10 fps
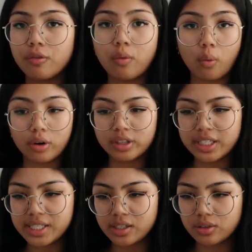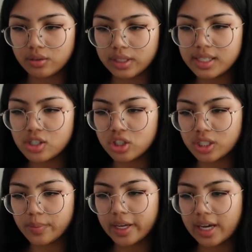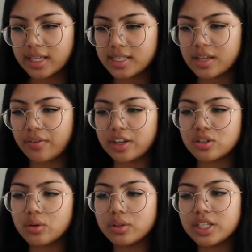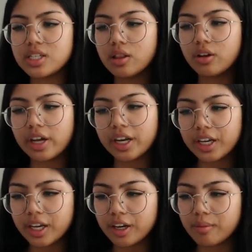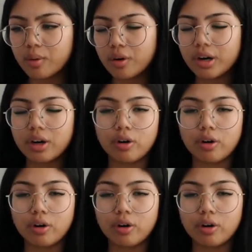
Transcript: for these to-do lists, just because if I don't need to look at it anymore,